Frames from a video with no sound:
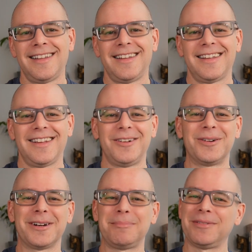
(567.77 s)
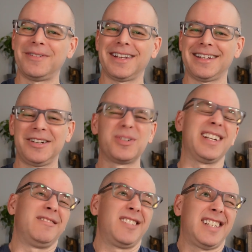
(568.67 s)
in order
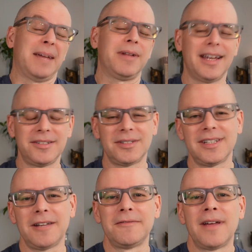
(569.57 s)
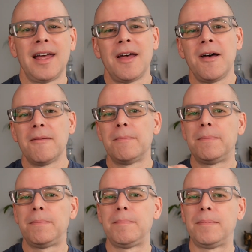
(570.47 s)
to stabilize yourself,
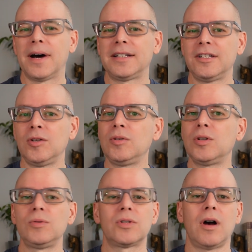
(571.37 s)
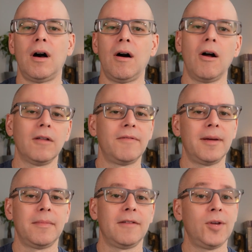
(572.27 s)
but you use all of
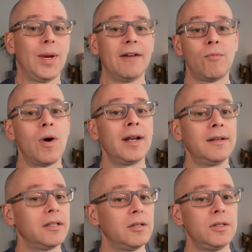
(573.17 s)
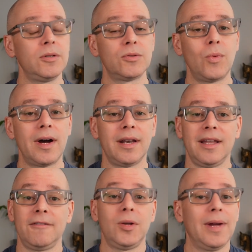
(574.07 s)
them. If you have 1, you use 1.
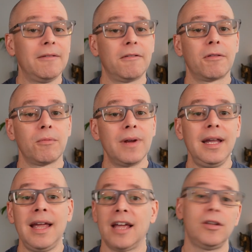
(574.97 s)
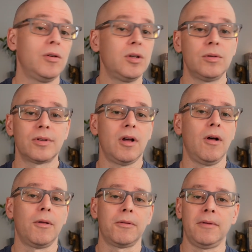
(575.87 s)
If you have 3, you use
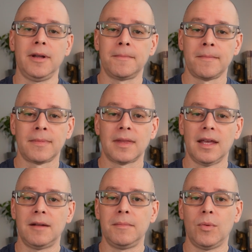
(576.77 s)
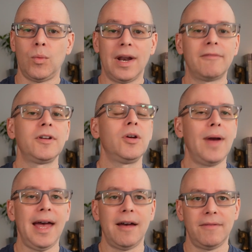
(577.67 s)
all 3. Whatever you
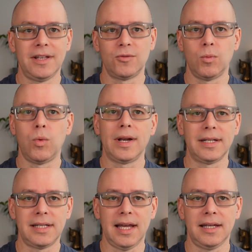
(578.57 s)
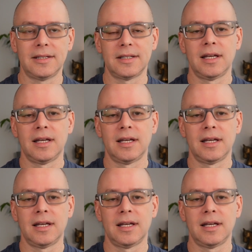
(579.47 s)
have is what it takes.